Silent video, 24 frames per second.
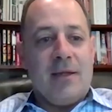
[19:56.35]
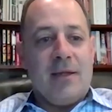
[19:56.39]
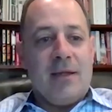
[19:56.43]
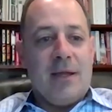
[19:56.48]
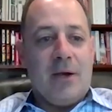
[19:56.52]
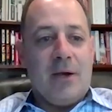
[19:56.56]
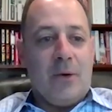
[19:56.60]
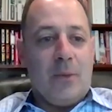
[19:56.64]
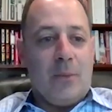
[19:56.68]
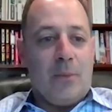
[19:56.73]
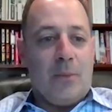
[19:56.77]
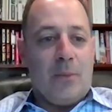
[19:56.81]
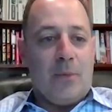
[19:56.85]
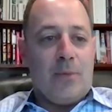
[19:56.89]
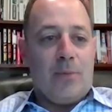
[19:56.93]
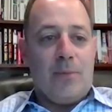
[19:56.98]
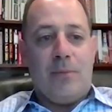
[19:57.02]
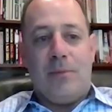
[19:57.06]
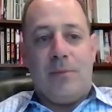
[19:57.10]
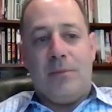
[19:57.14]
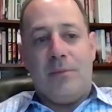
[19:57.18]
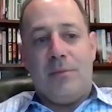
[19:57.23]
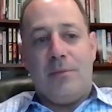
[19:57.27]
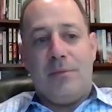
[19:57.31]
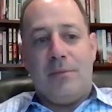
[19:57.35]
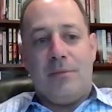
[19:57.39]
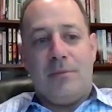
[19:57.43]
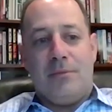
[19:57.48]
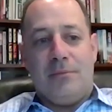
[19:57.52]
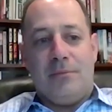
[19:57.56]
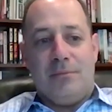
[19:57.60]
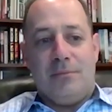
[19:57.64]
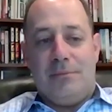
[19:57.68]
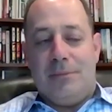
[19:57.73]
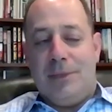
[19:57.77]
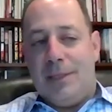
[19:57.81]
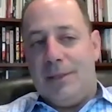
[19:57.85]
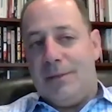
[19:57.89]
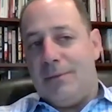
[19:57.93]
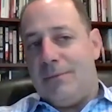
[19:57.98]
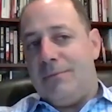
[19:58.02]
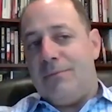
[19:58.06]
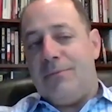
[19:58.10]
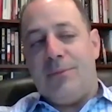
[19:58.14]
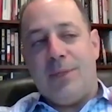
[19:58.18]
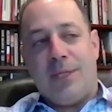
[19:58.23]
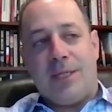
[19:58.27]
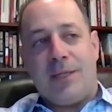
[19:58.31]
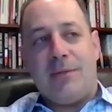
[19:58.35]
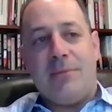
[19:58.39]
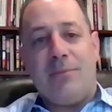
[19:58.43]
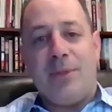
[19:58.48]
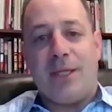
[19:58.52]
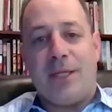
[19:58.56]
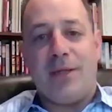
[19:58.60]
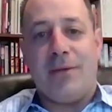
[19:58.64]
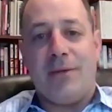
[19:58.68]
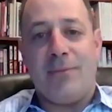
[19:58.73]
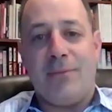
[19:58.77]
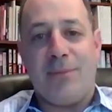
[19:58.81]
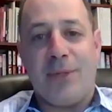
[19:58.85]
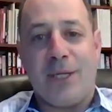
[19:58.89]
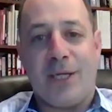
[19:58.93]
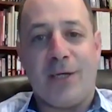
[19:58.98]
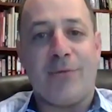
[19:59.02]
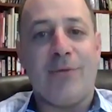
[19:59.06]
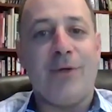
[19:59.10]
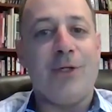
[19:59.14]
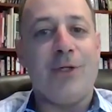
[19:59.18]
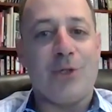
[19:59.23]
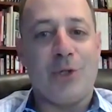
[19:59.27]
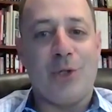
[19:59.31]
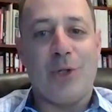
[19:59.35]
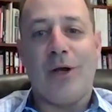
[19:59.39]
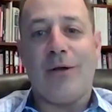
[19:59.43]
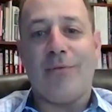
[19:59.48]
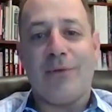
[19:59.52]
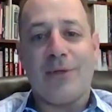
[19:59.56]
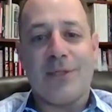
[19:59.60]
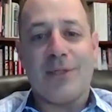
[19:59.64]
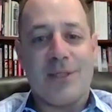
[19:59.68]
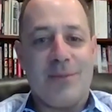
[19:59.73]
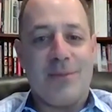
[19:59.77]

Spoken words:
help, pick a regional office.